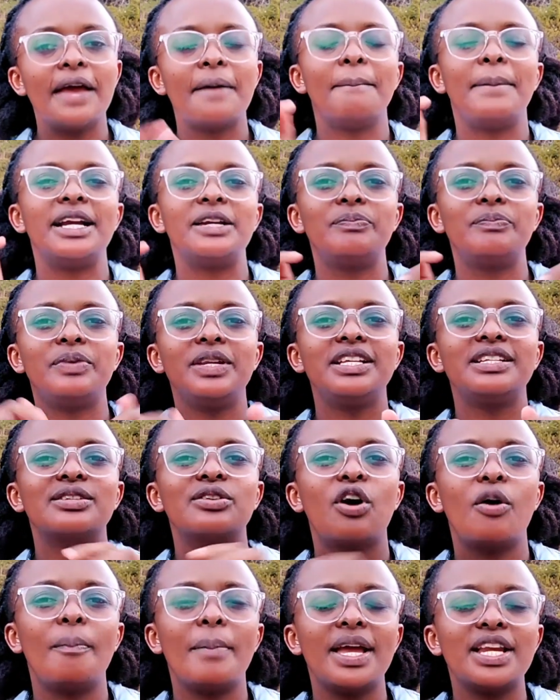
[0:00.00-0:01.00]
but please
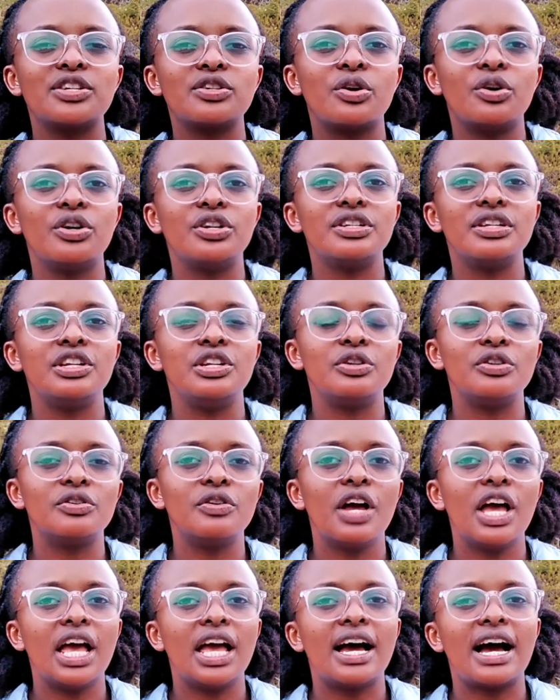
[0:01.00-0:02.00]
comment on you know
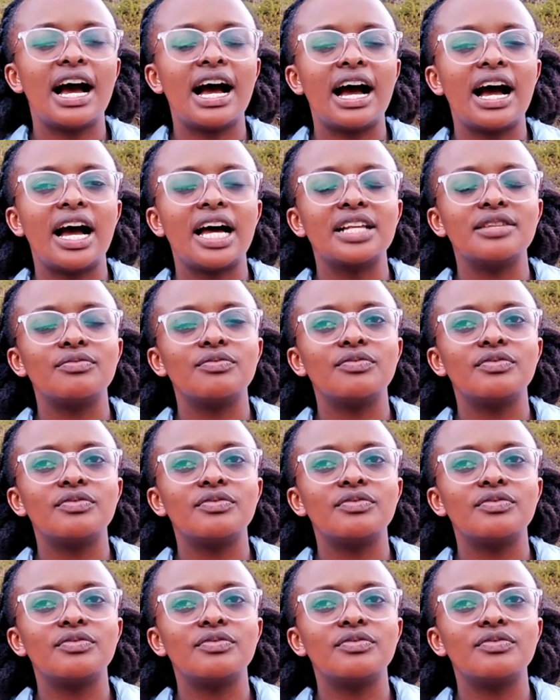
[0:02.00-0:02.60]
uh,